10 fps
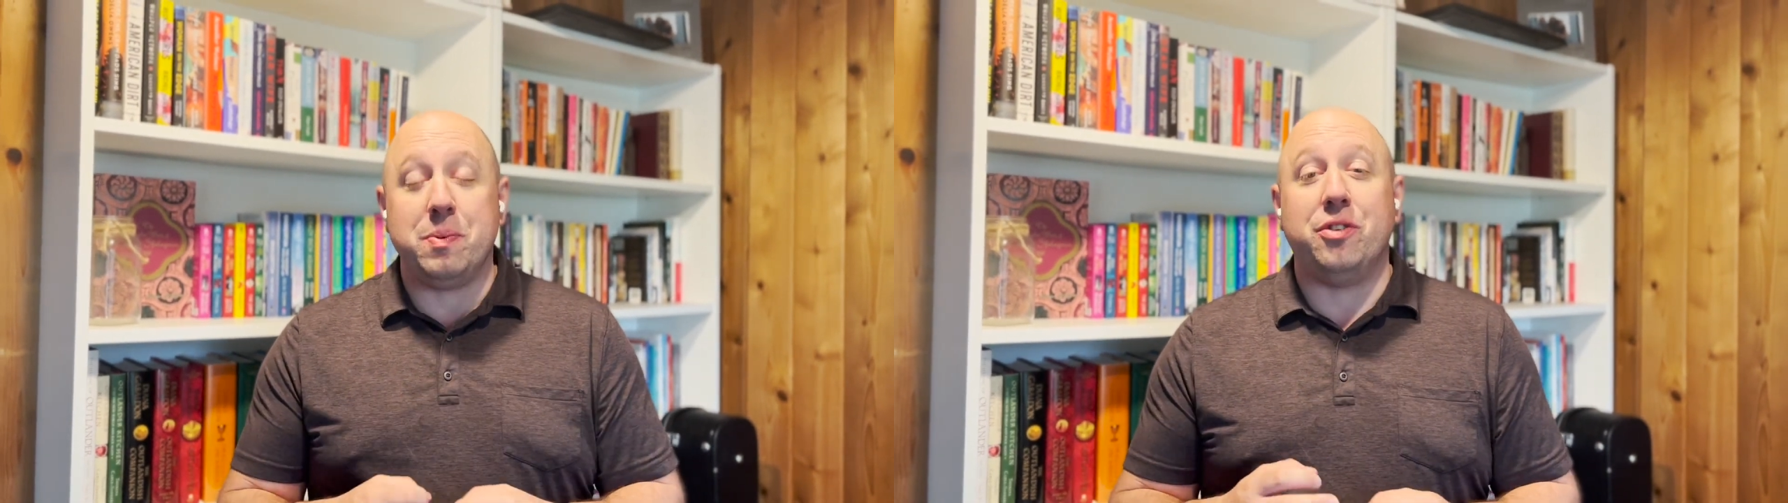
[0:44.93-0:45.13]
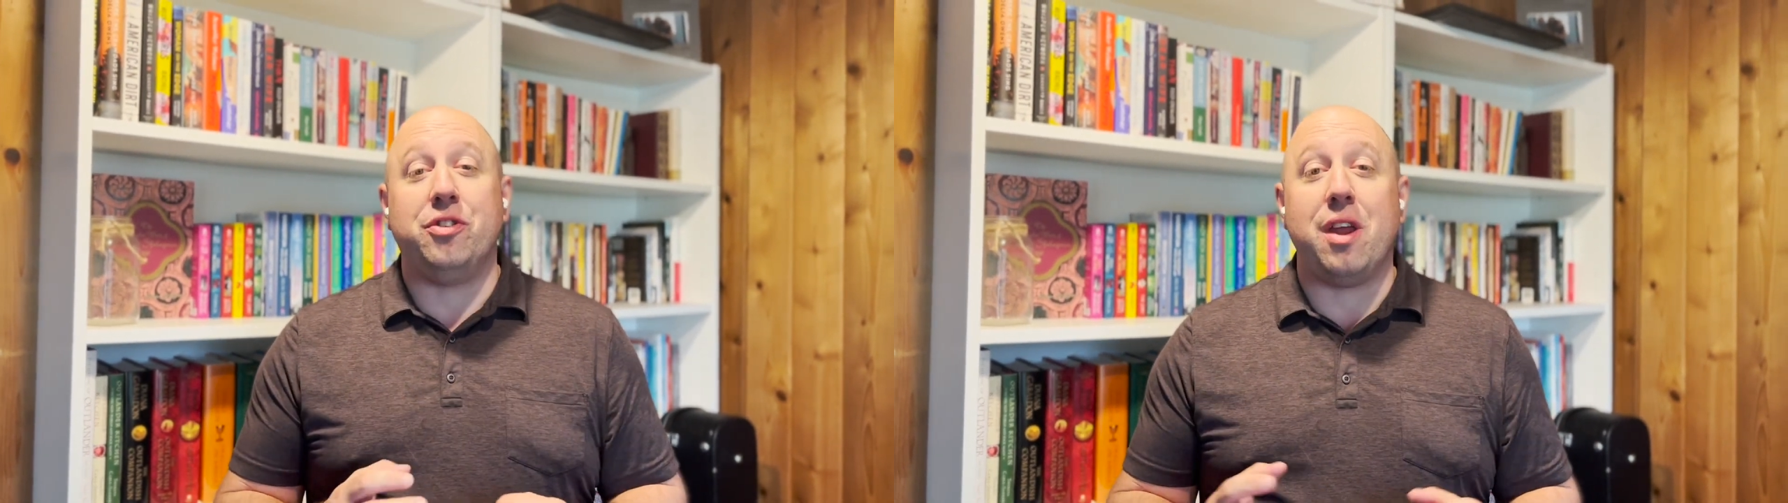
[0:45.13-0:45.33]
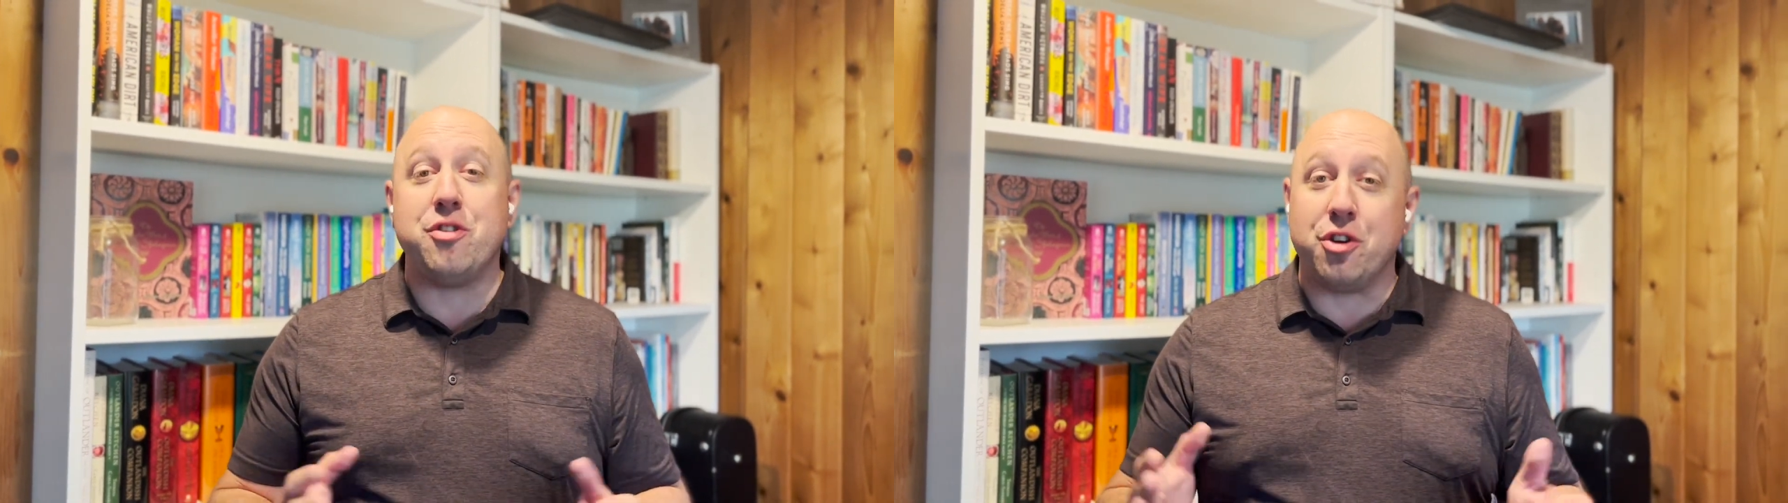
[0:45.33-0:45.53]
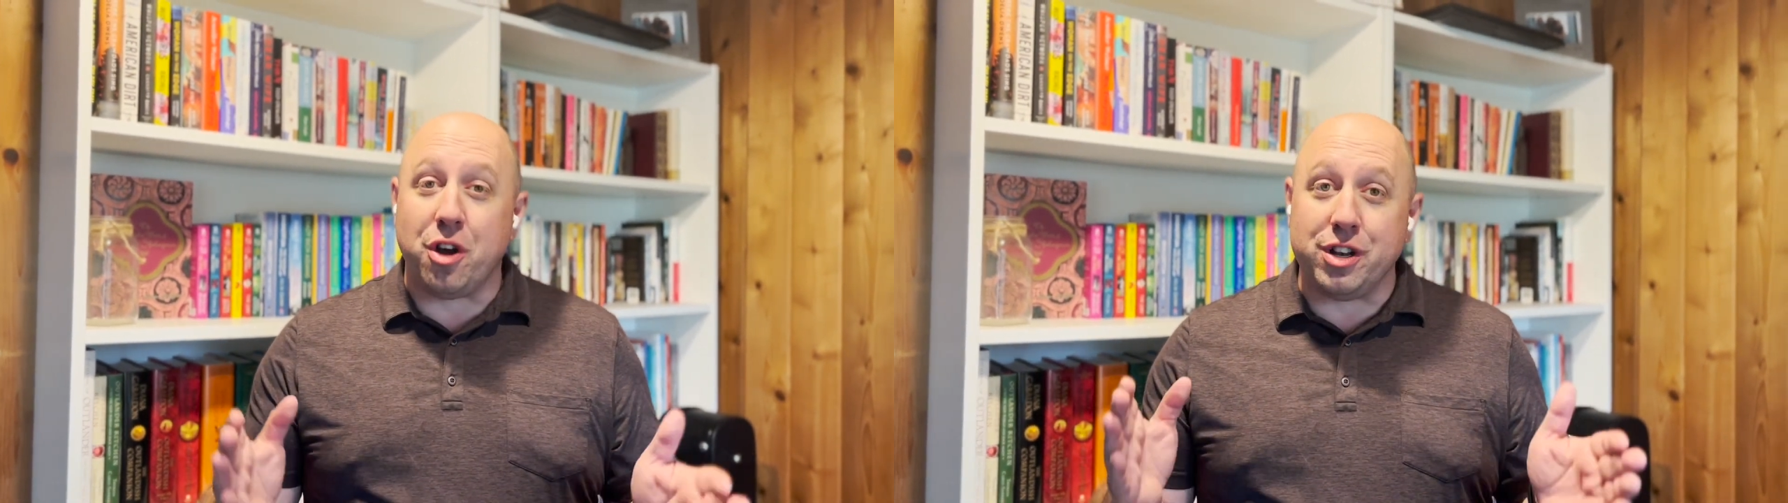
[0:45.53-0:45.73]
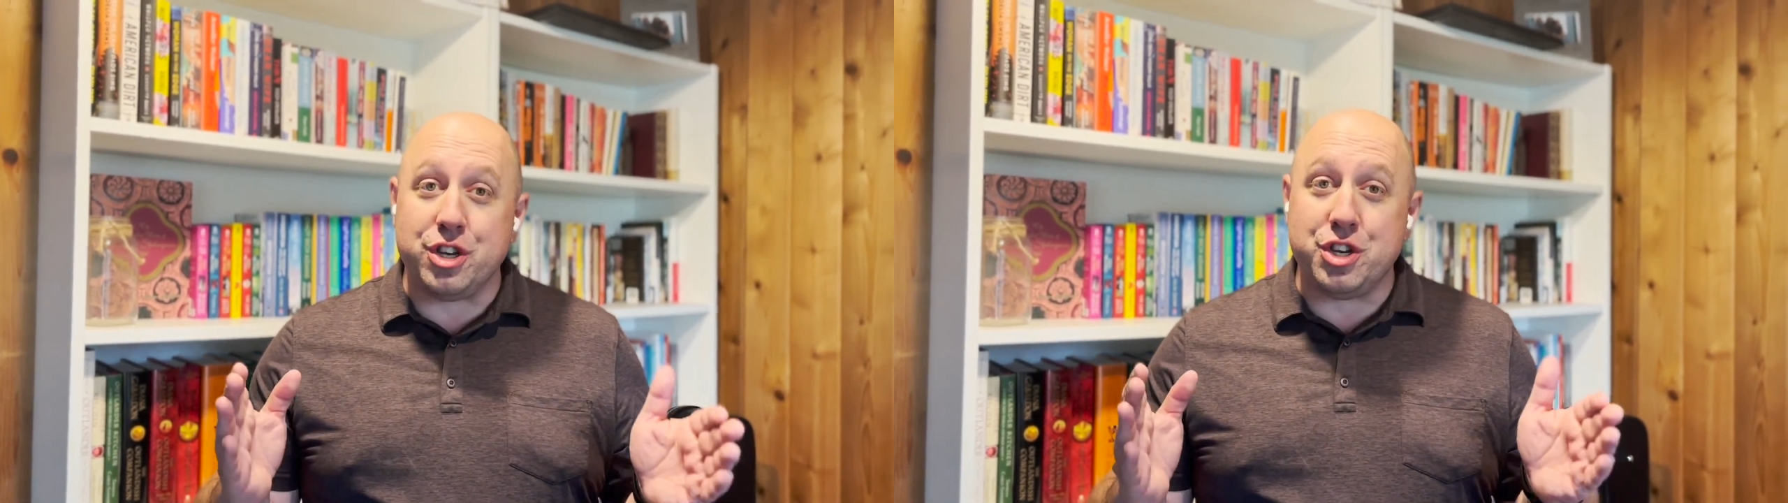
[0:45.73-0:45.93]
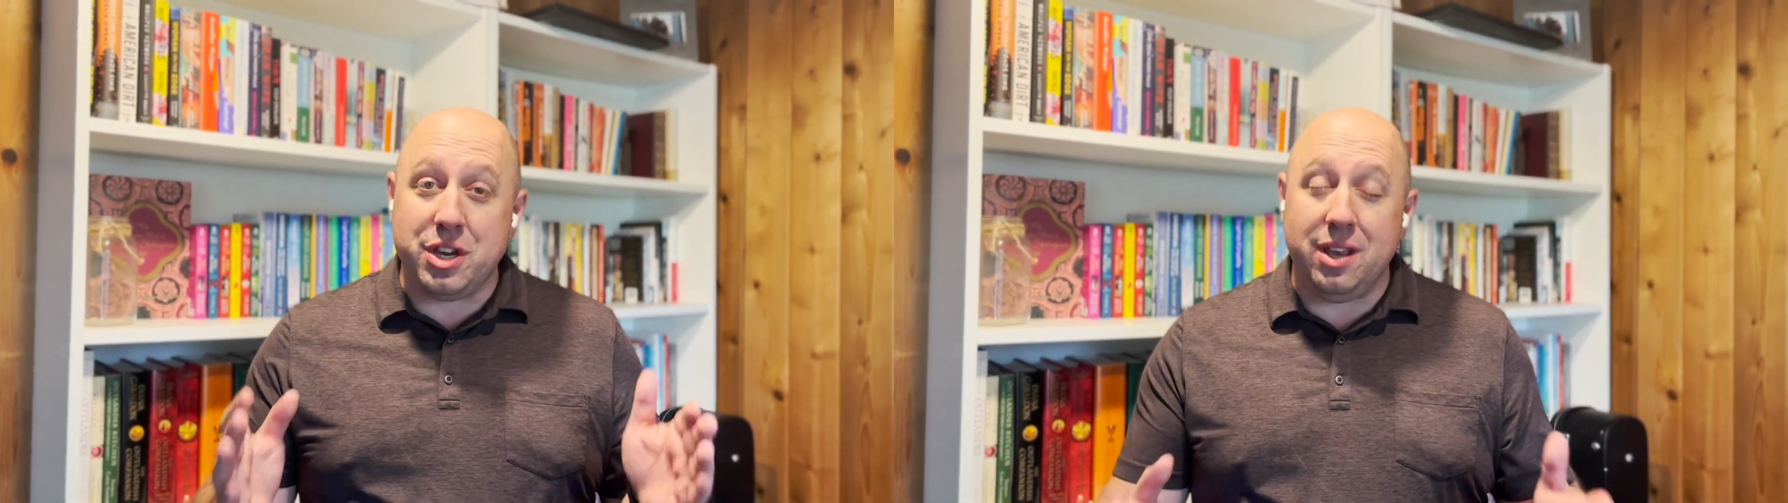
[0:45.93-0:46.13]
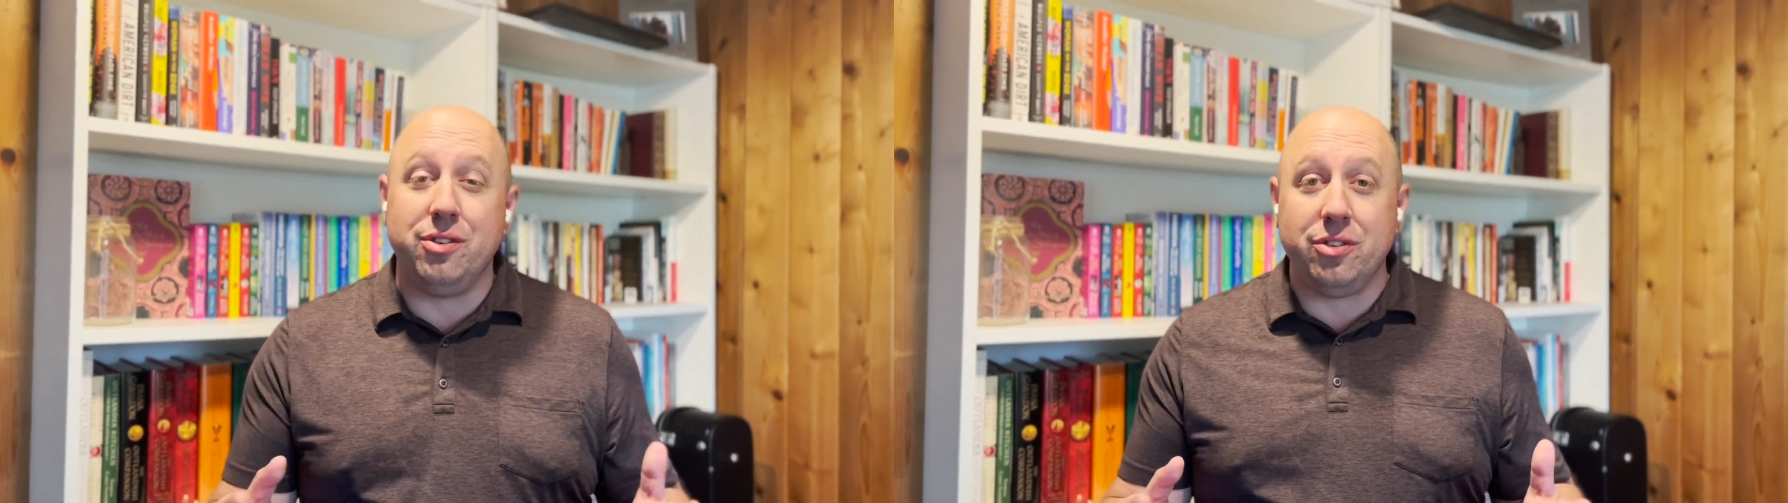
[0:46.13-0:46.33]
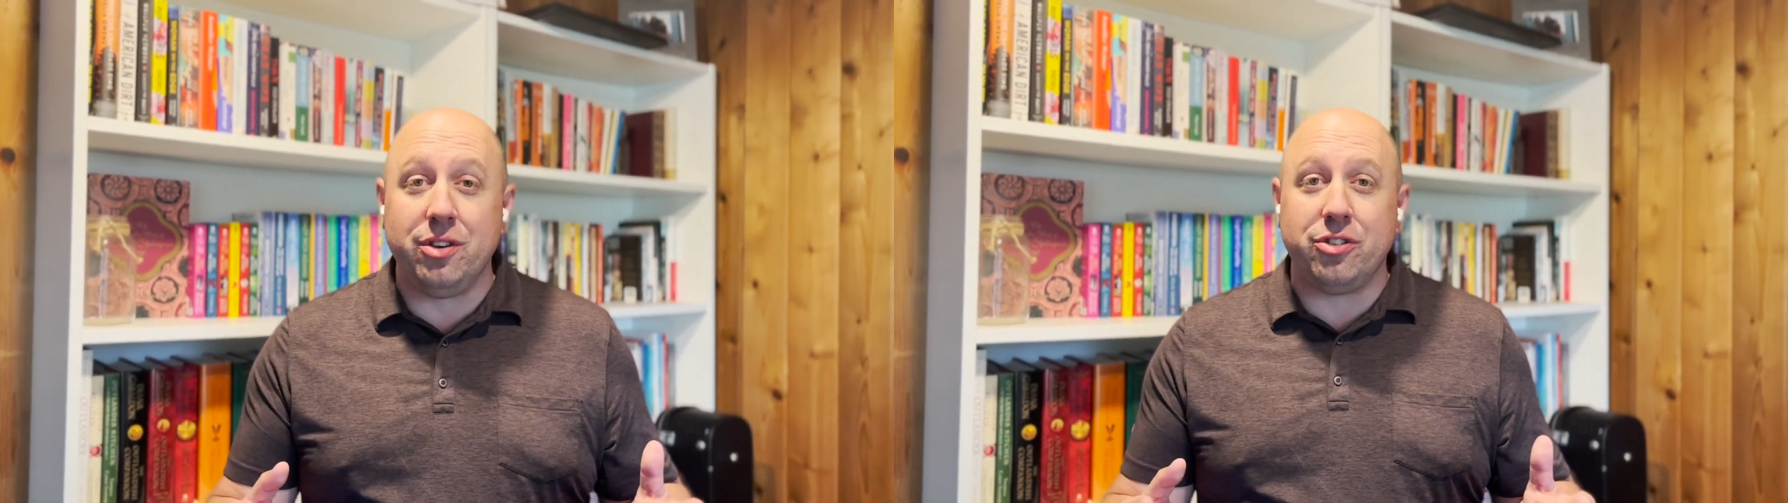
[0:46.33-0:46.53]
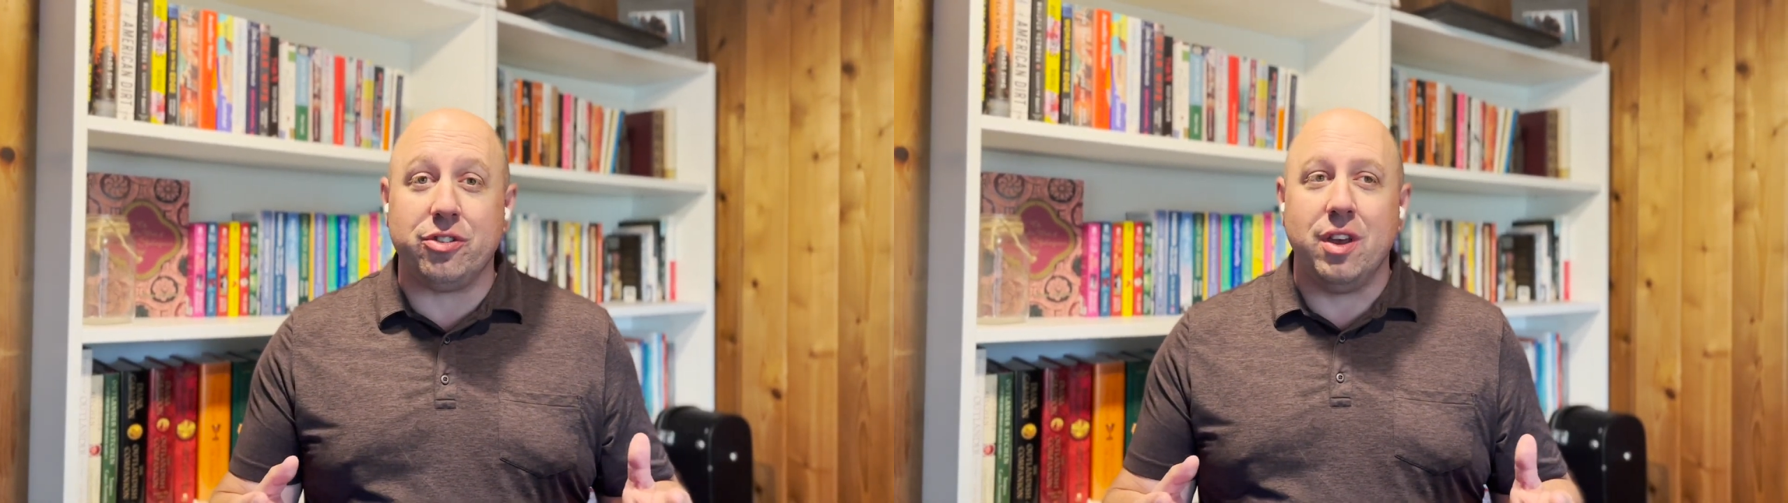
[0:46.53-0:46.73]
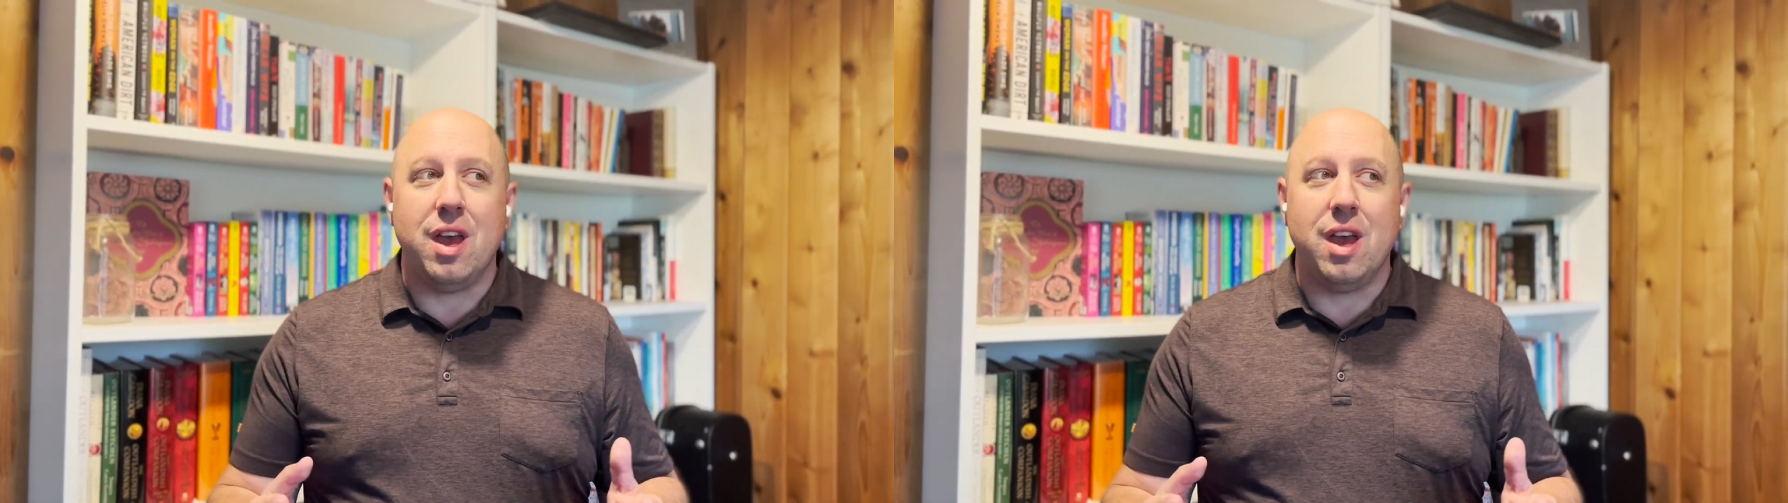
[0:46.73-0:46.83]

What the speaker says: centered on Jesus,